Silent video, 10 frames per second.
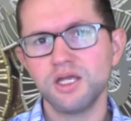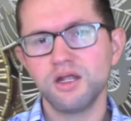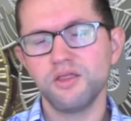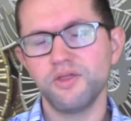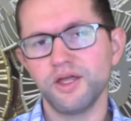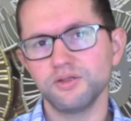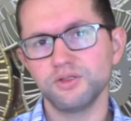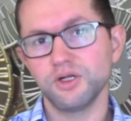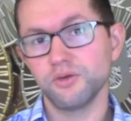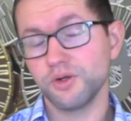that
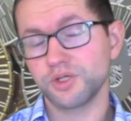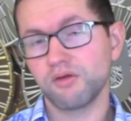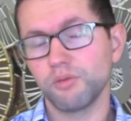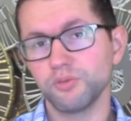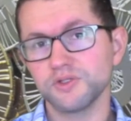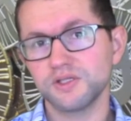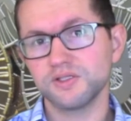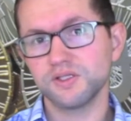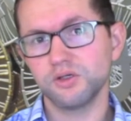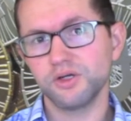their government was
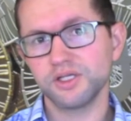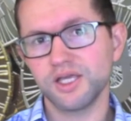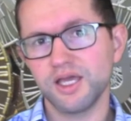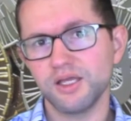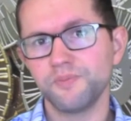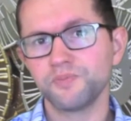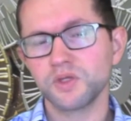considering a